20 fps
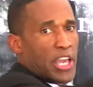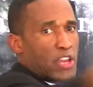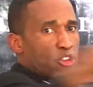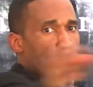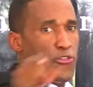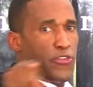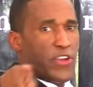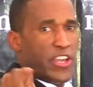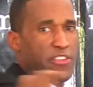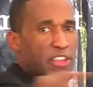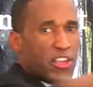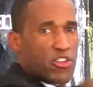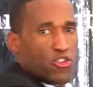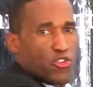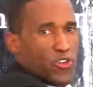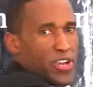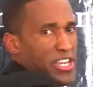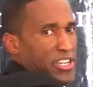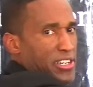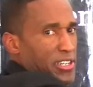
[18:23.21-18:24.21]
Can you fix the
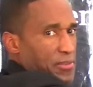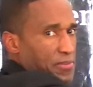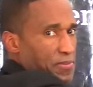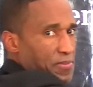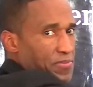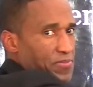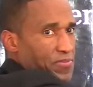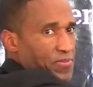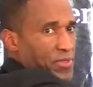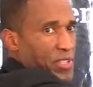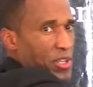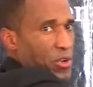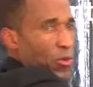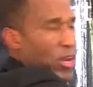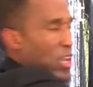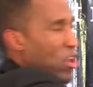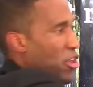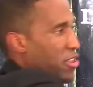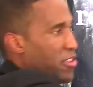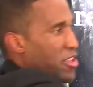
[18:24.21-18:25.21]
screen?
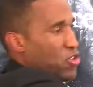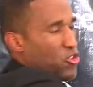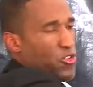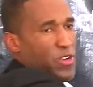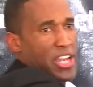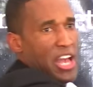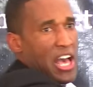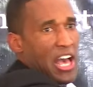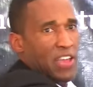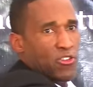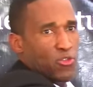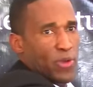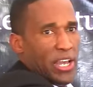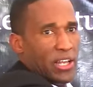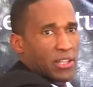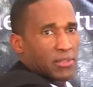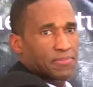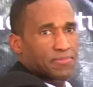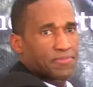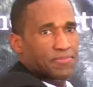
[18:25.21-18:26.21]
We lost the screen as
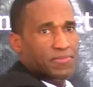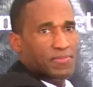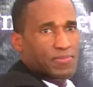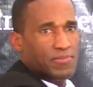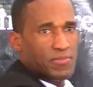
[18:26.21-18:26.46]
well.